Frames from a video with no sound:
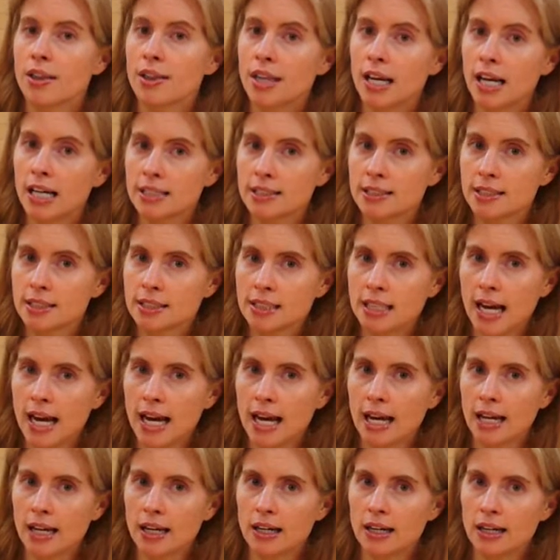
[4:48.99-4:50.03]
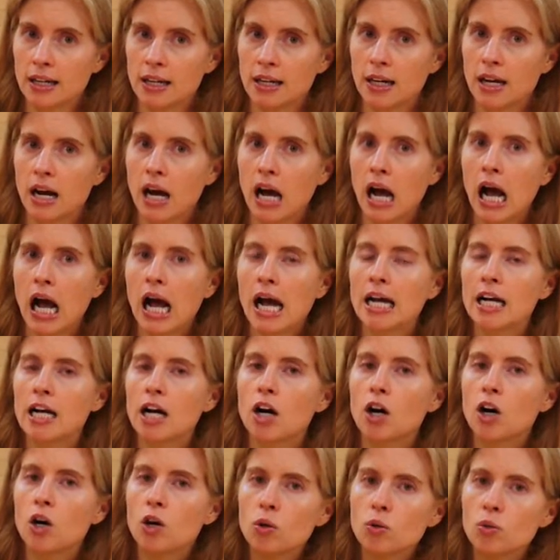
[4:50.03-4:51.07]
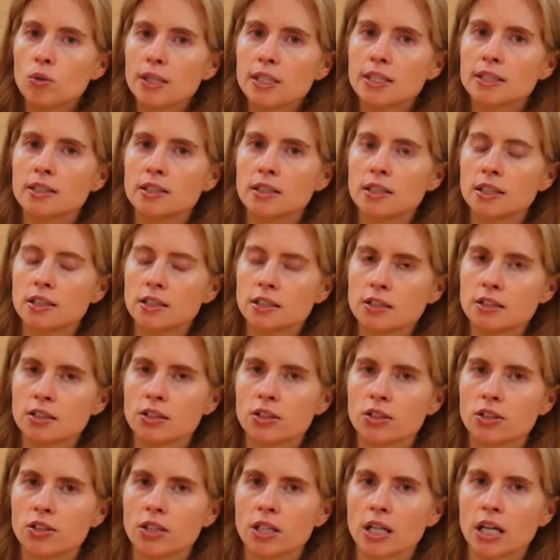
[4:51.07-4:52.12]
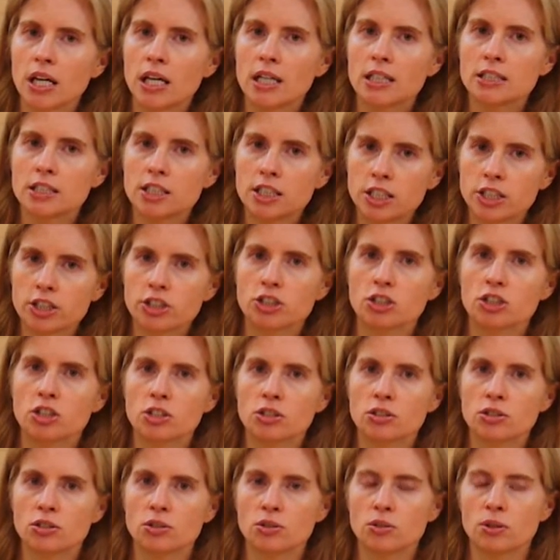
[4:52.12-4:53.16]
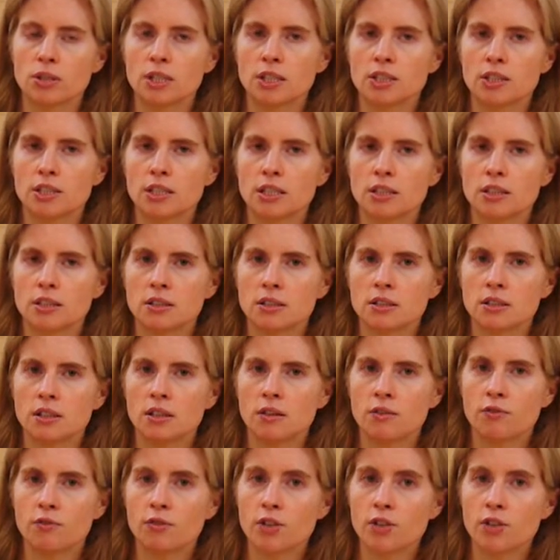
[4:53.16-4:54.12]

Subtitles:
That said, I always consult additional sources